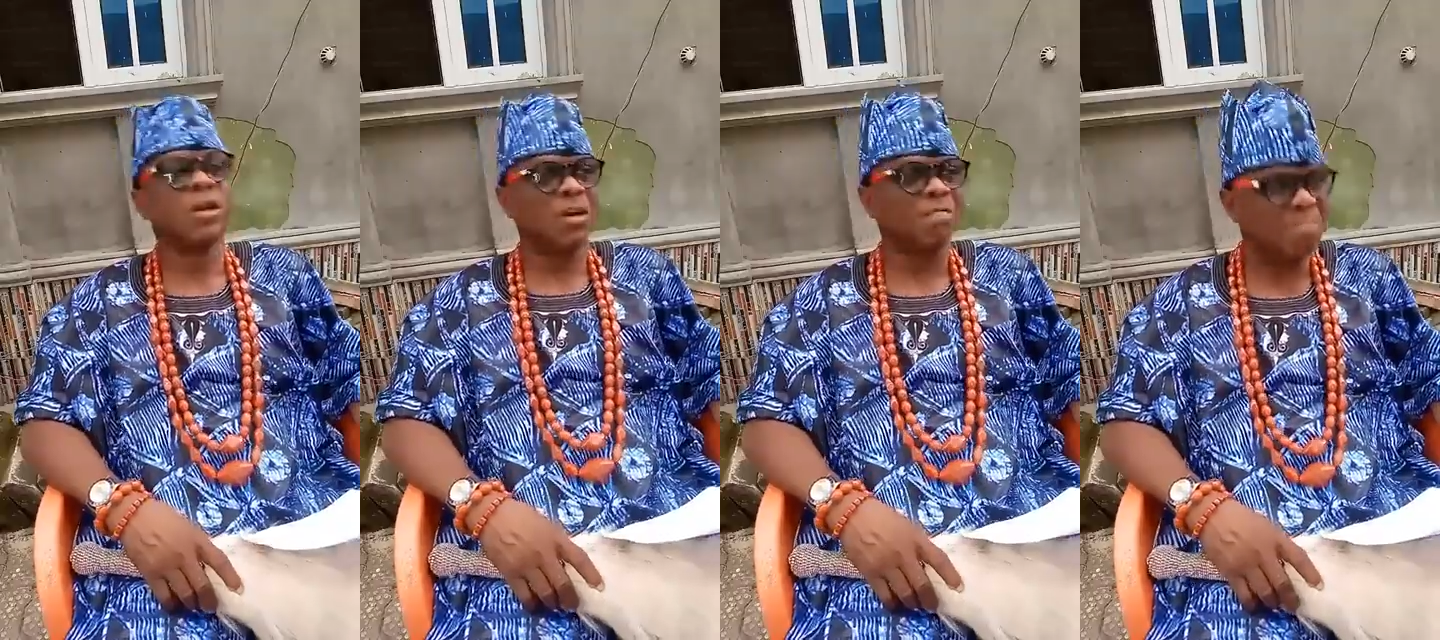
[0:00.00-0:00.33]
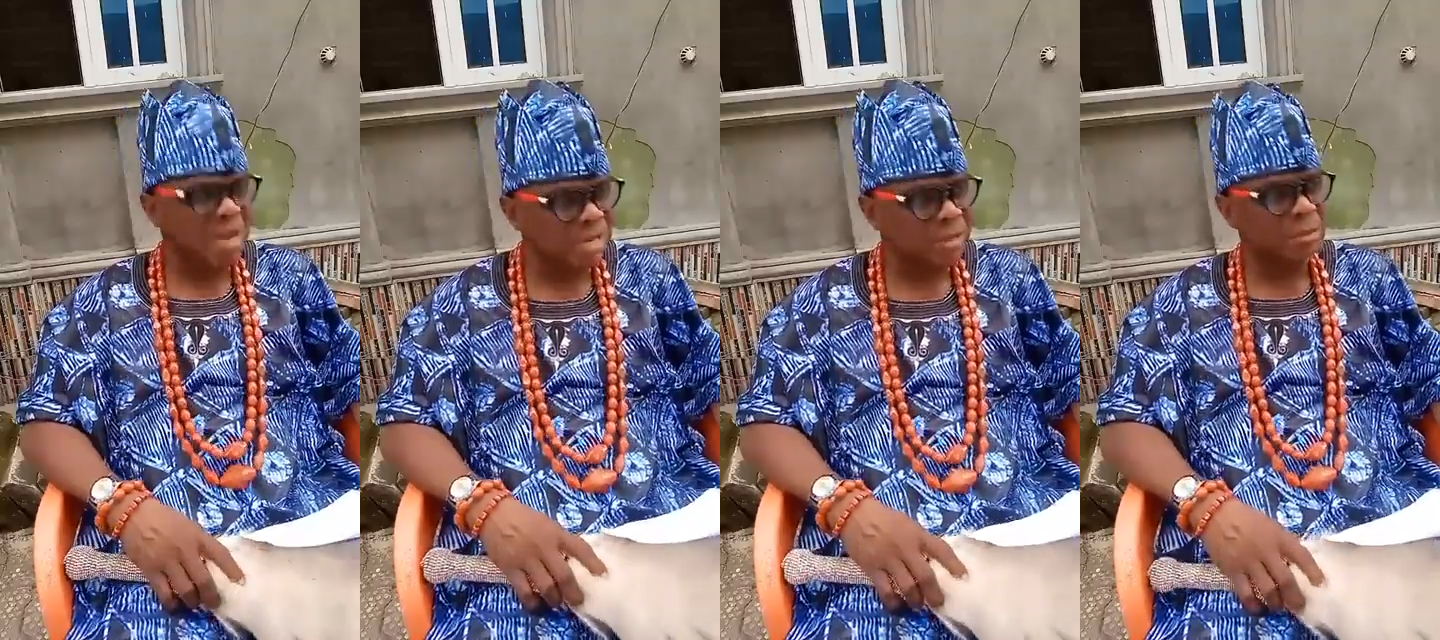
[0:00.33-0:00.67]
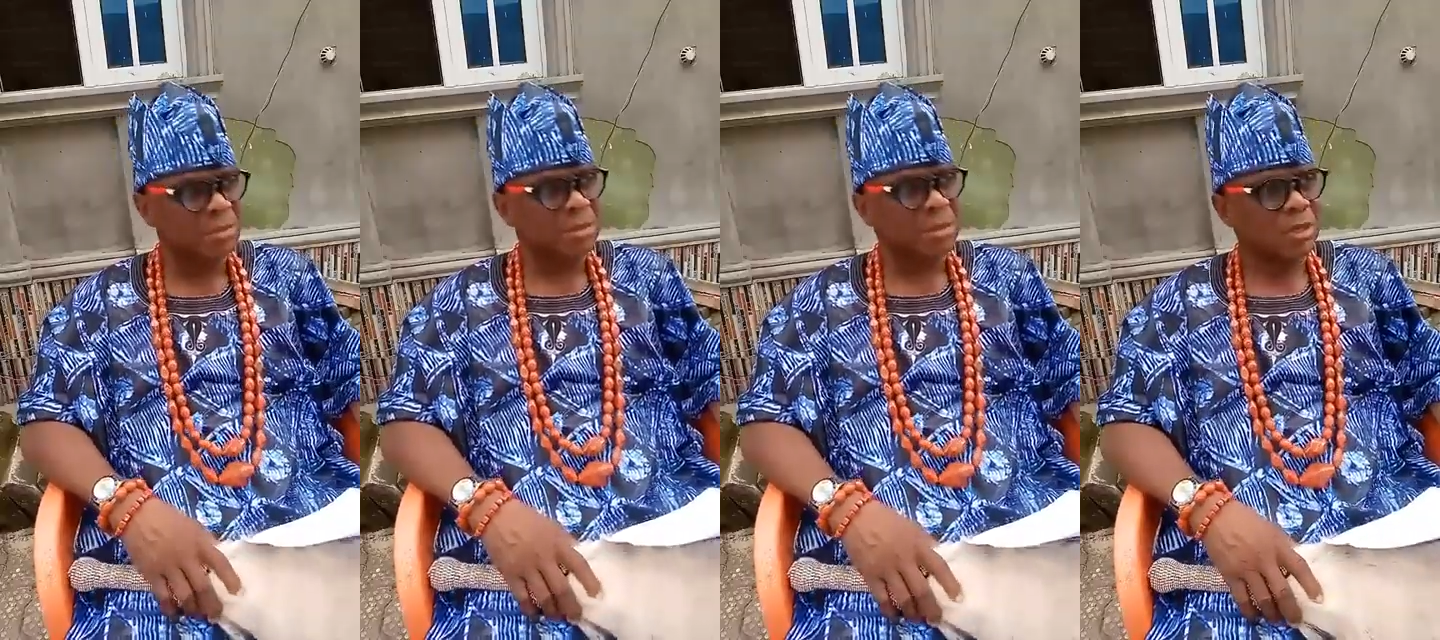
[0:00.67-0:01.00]
of money
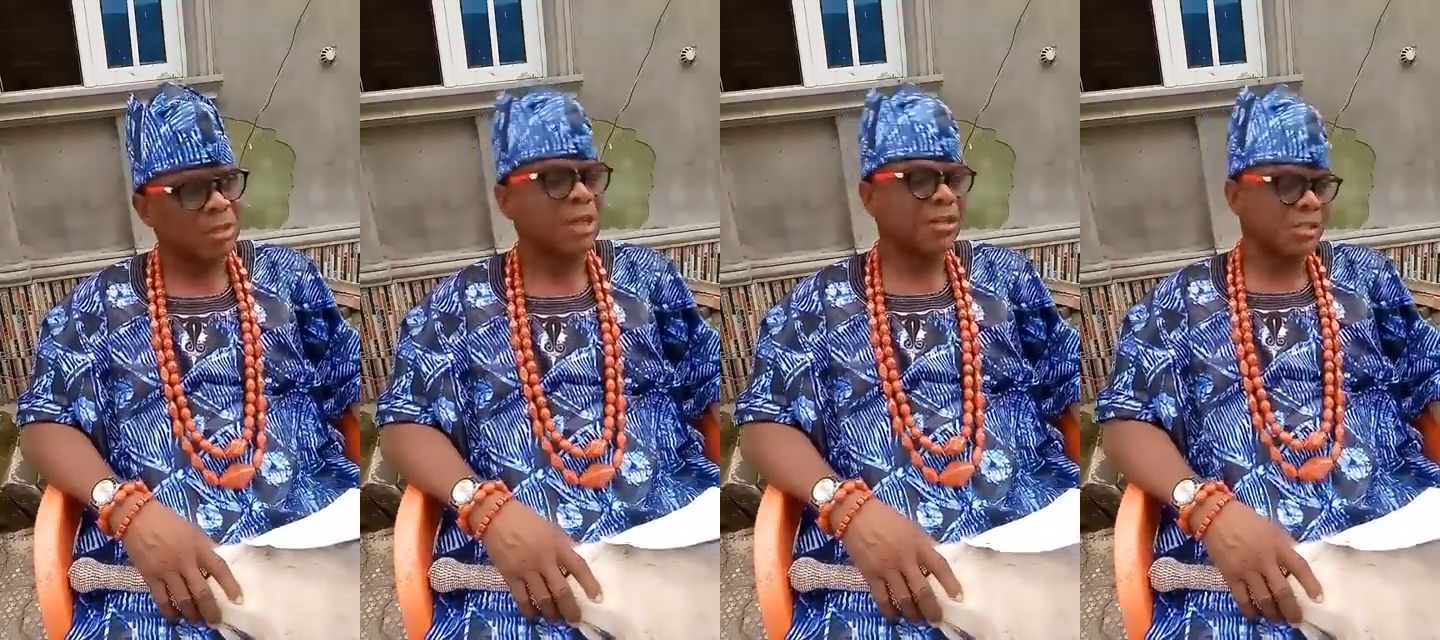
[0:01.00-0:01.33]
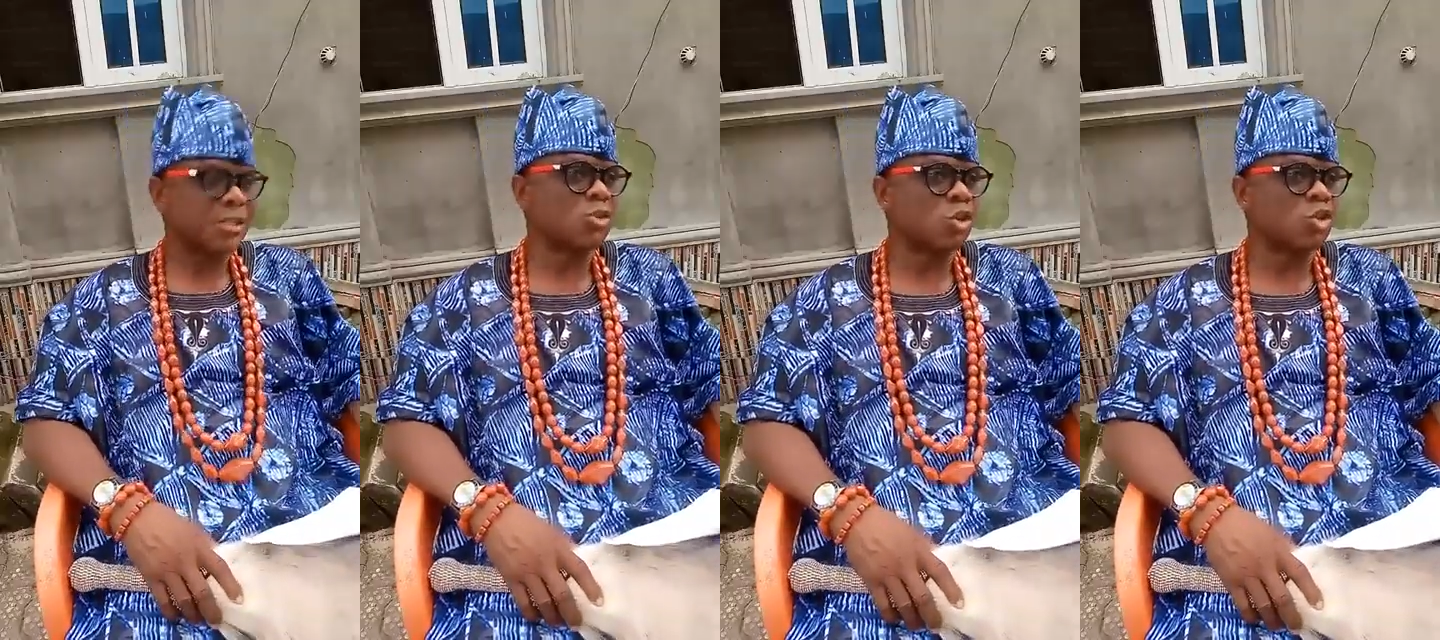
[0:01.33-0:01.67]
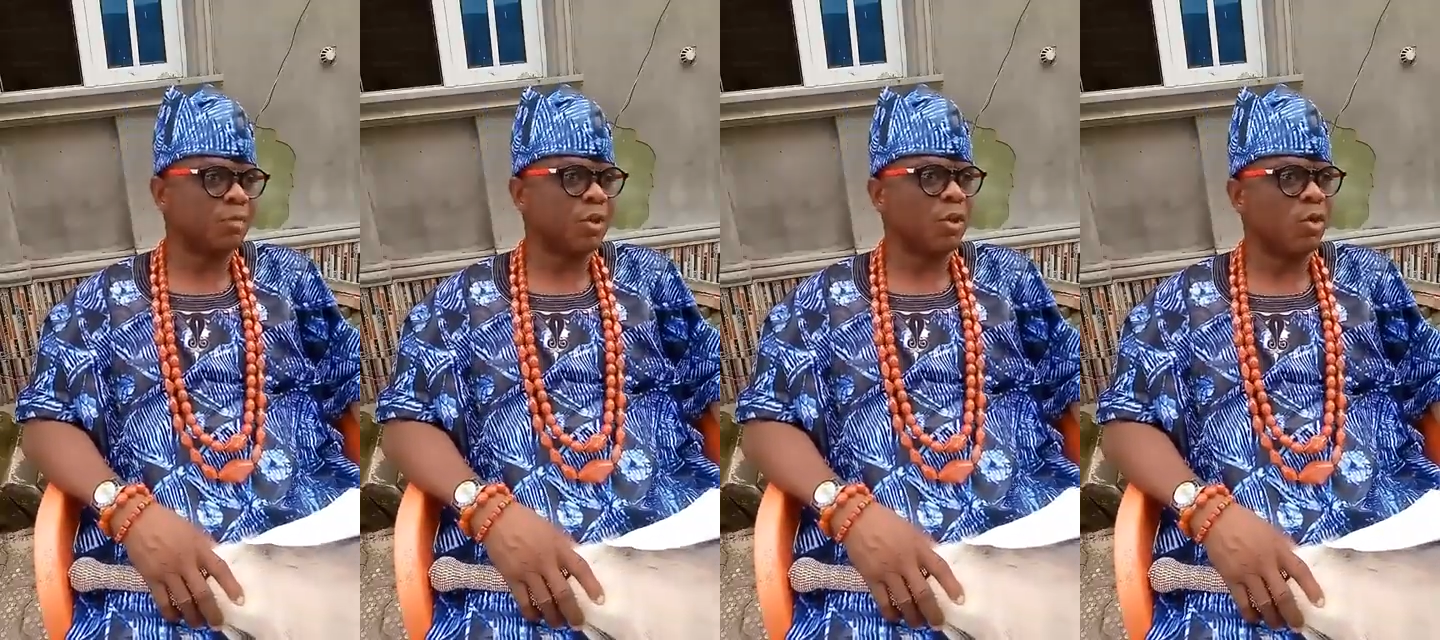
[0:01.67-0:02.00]
that the DISCO
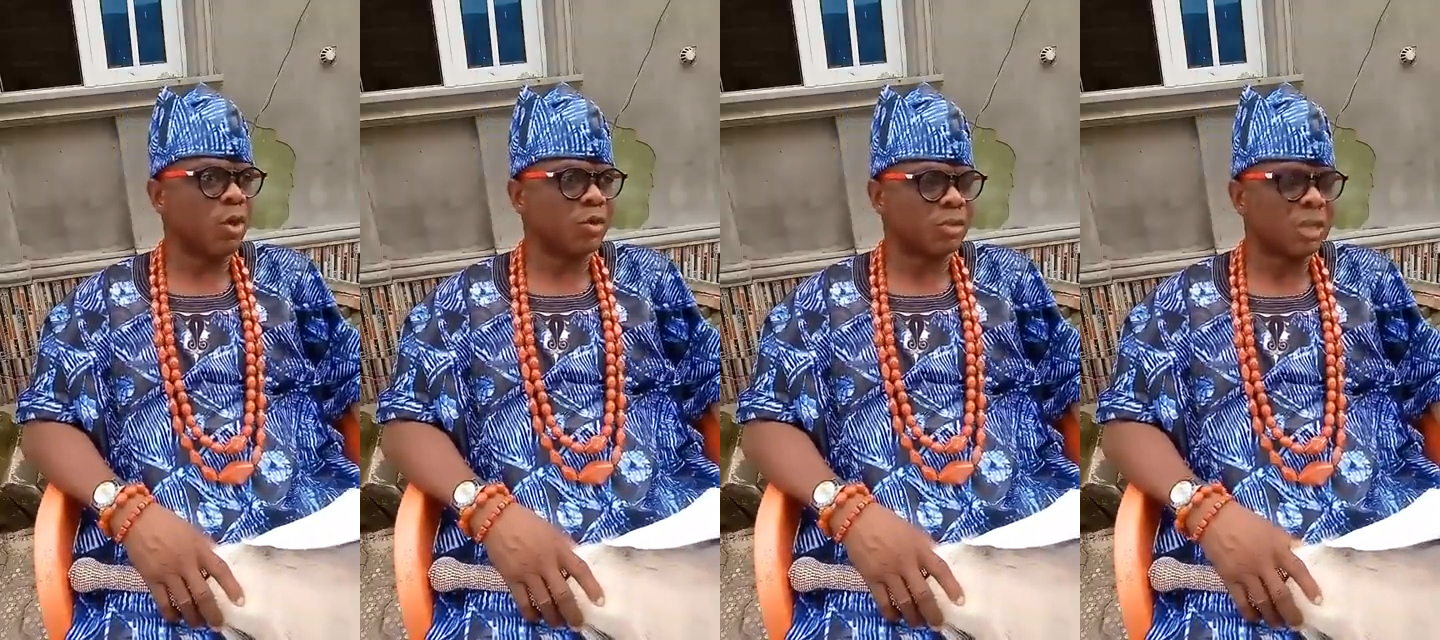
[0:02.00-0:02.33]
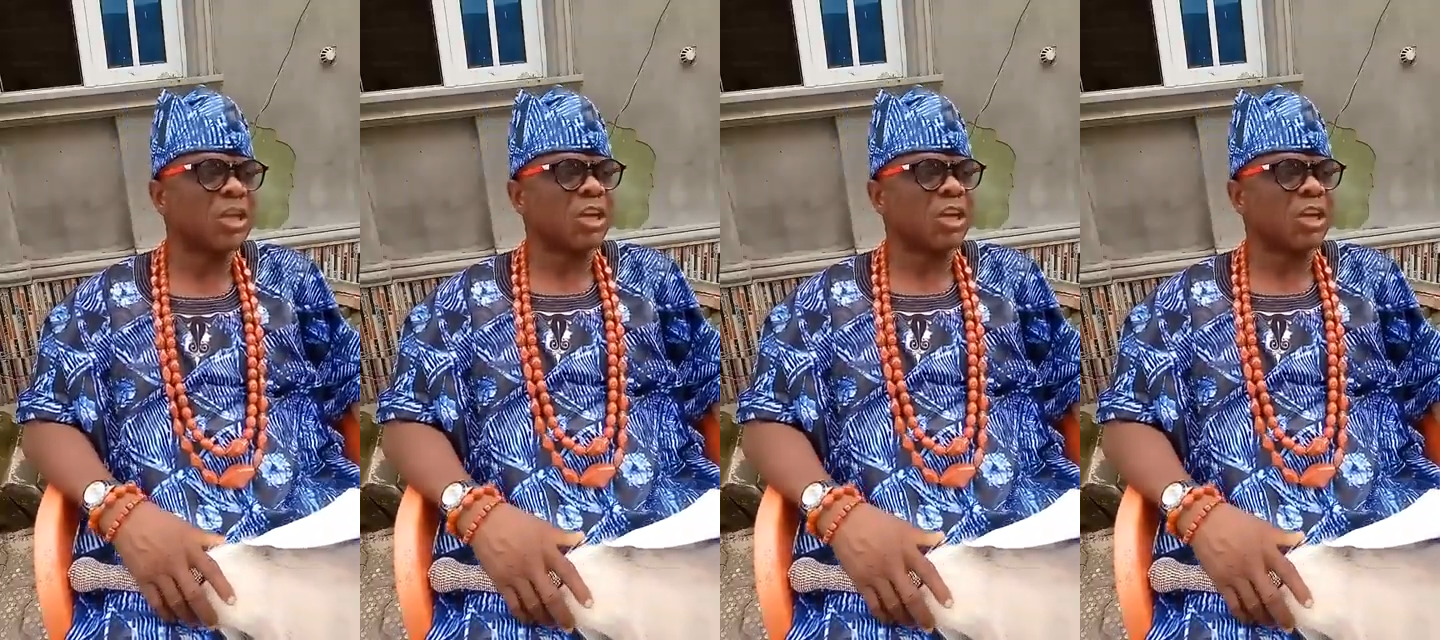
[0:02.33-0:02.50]
should be knowing us.